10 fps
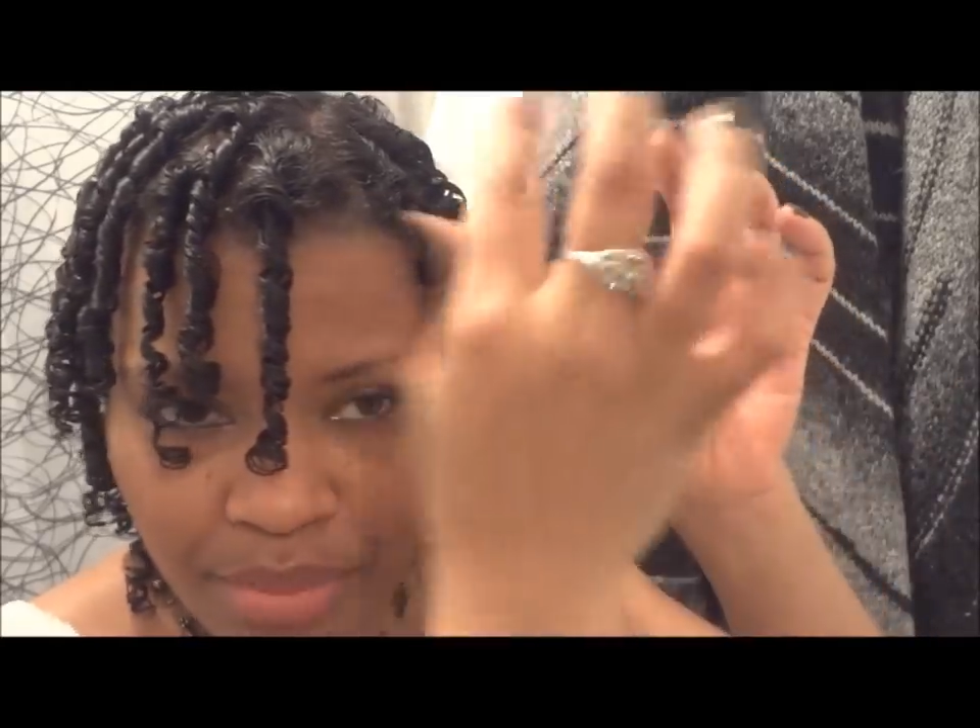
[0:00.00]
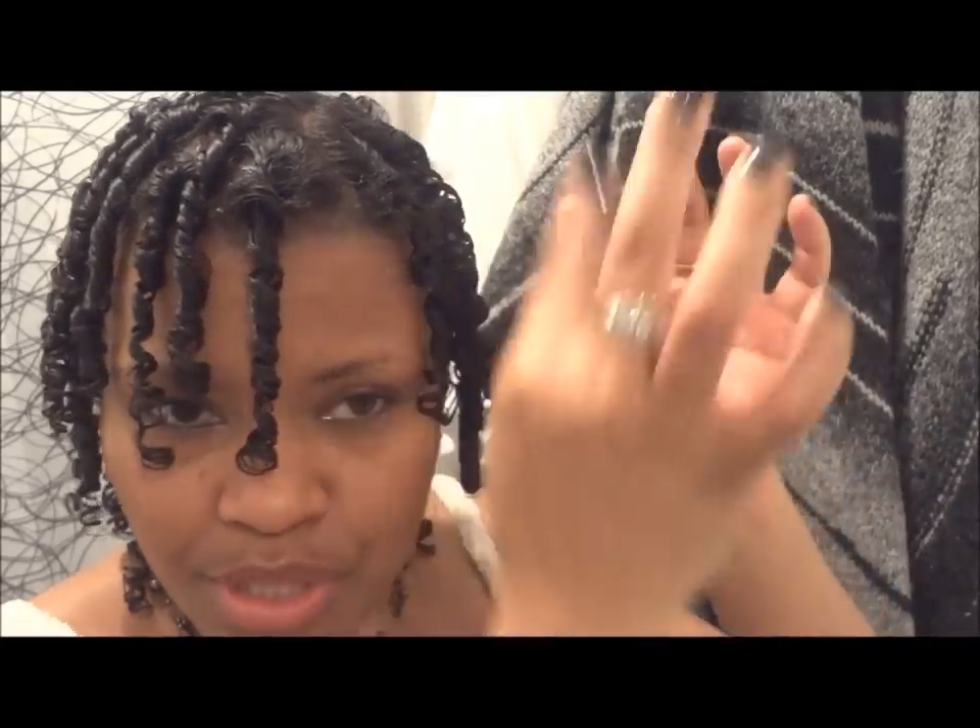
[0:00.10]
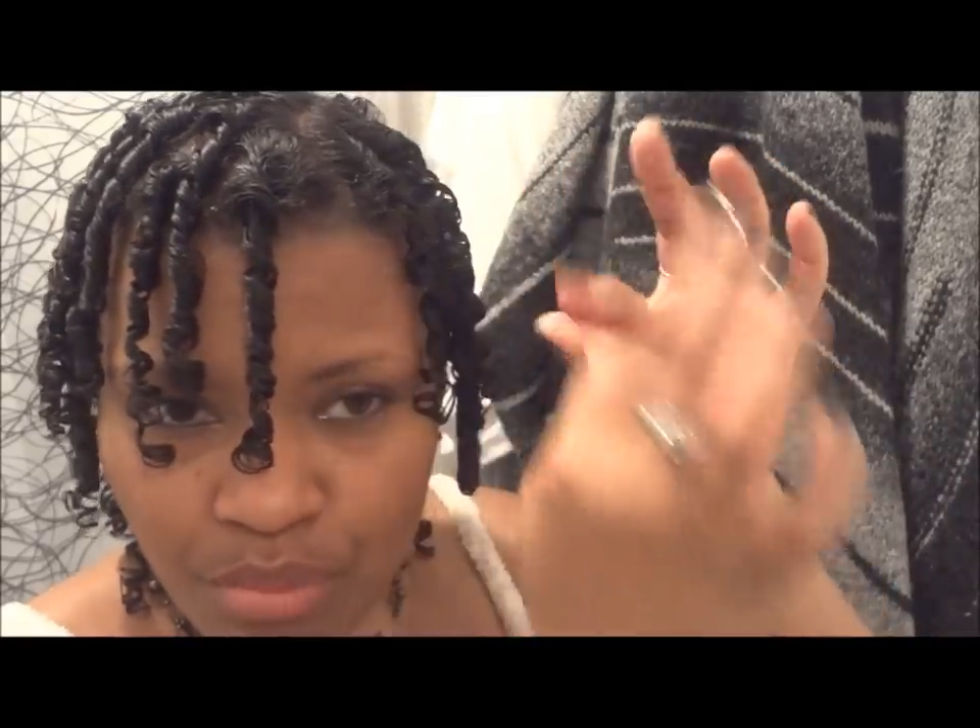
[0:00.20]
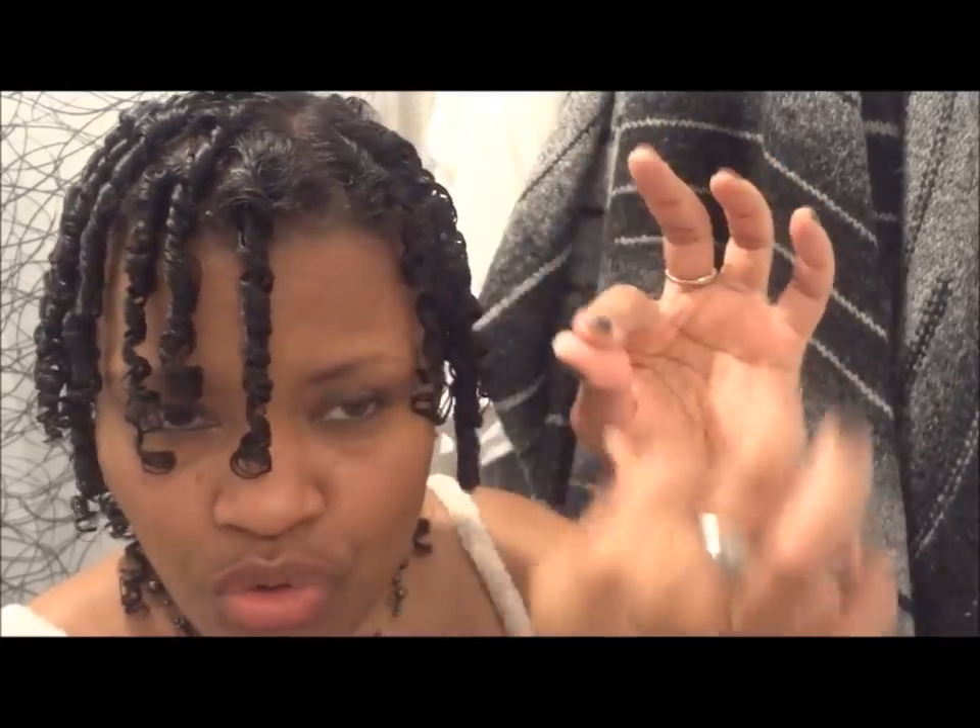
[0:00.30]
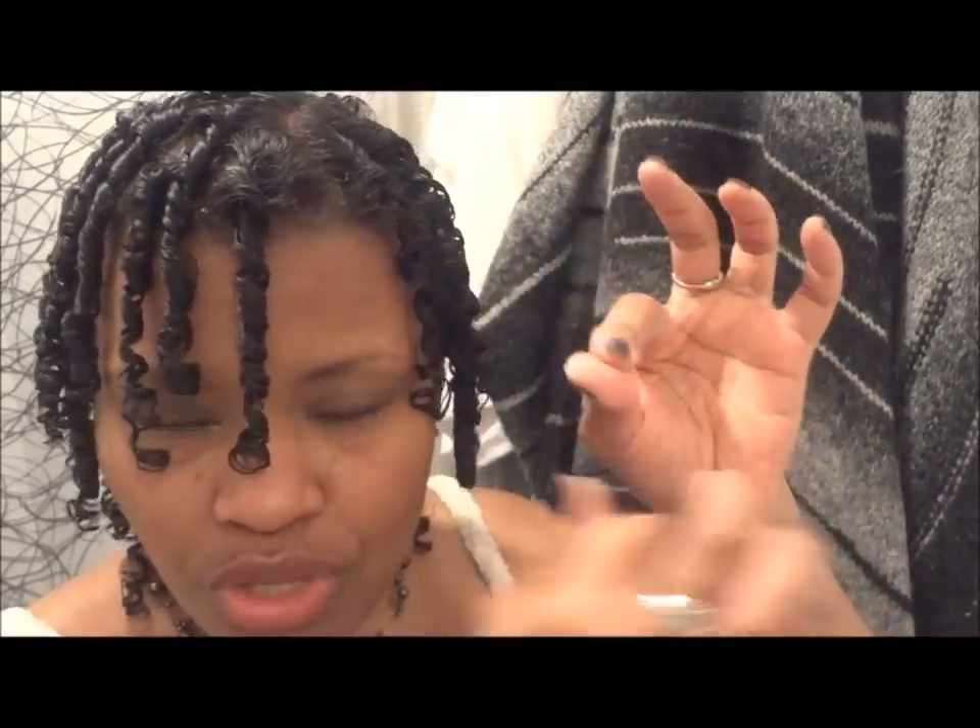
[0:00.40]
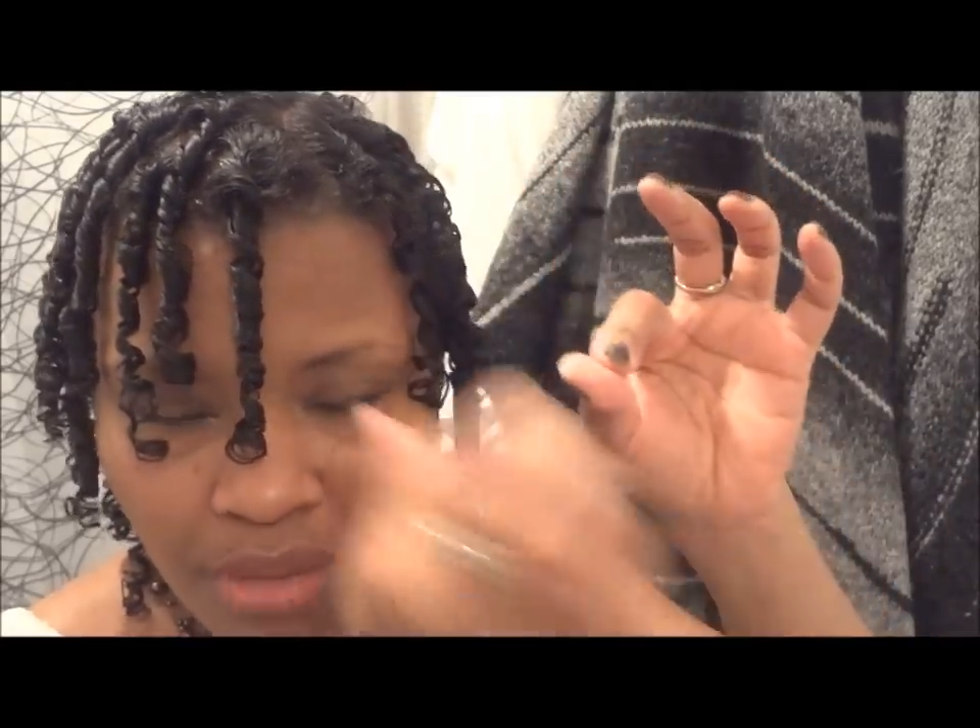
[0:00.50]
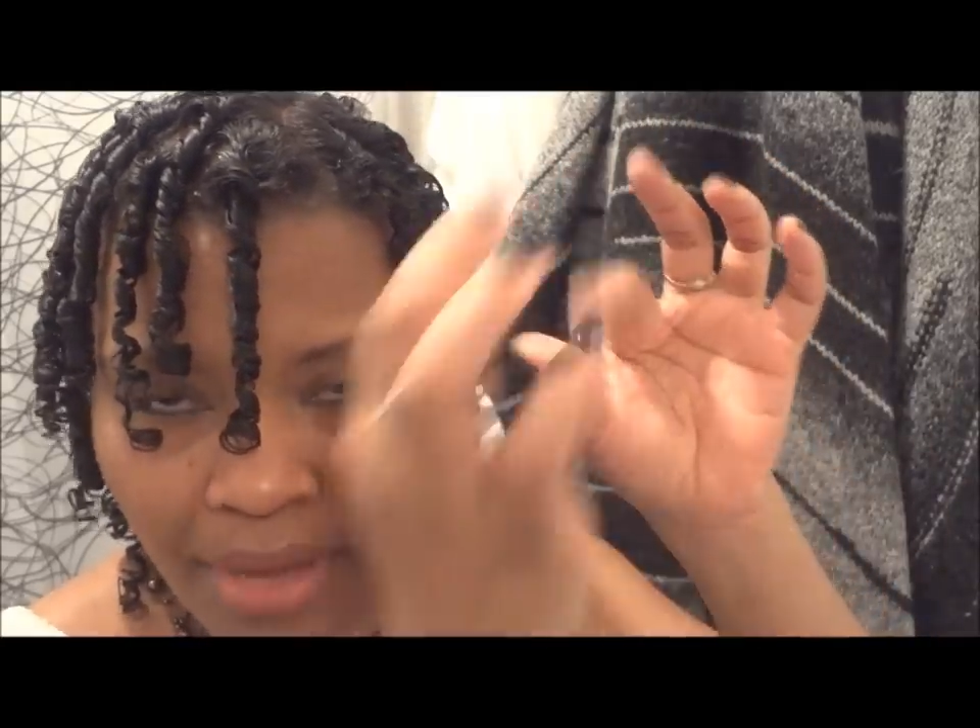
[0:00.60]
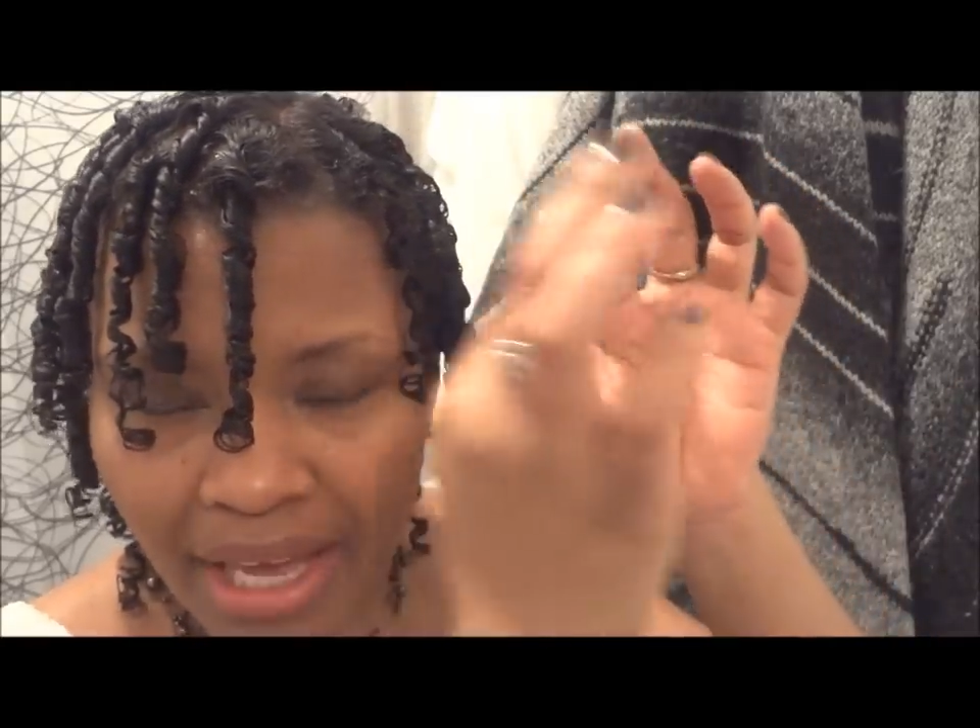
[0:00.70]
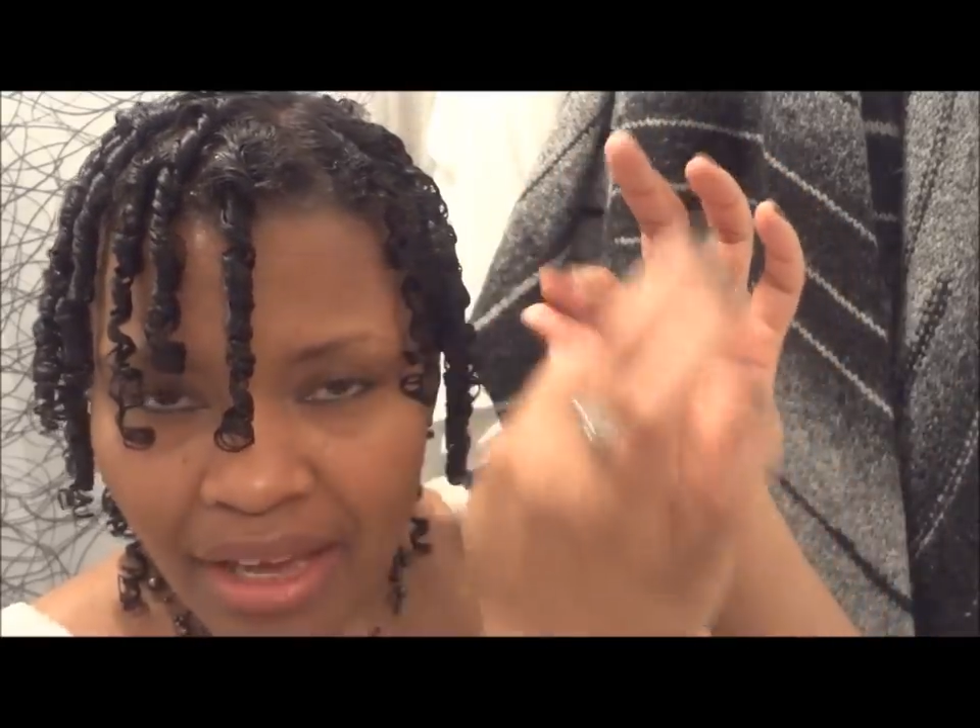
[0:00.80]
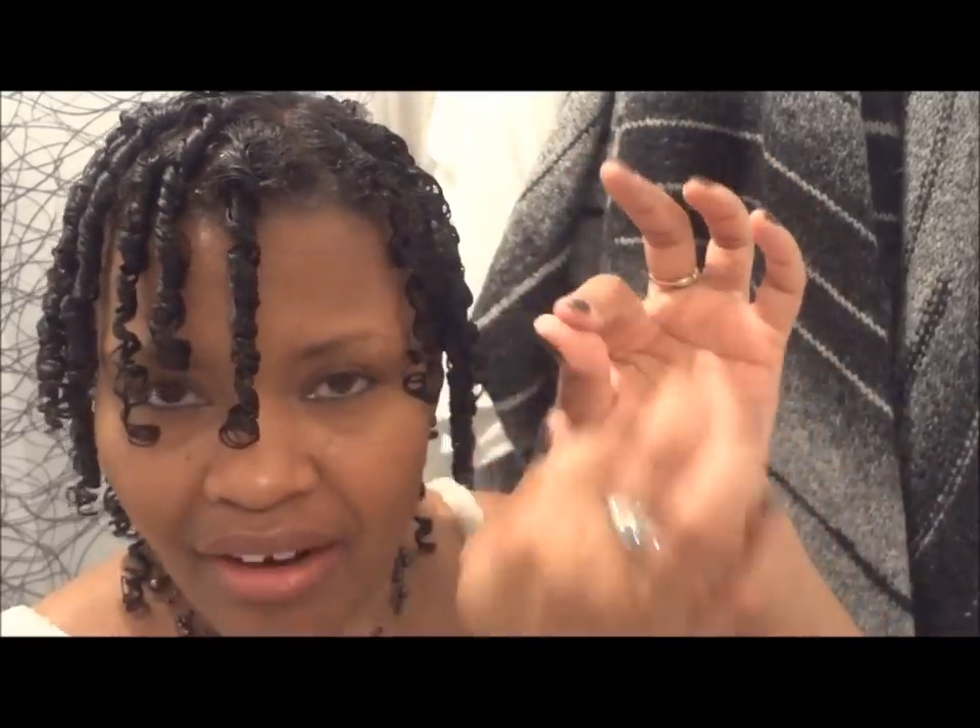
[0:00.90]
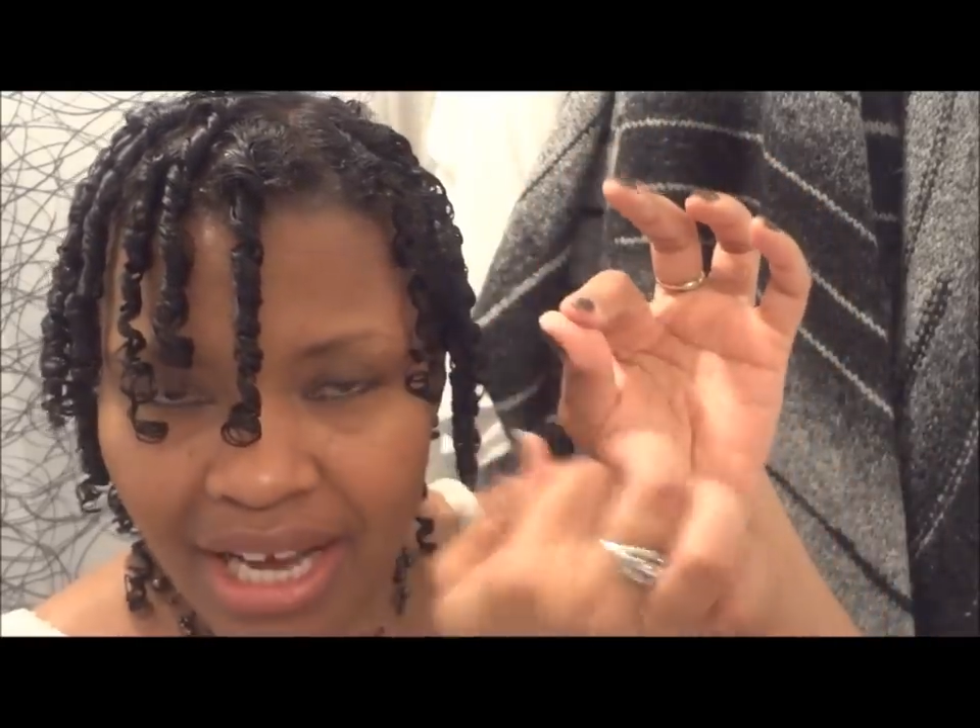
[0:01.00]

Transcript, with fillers: smoothing my hair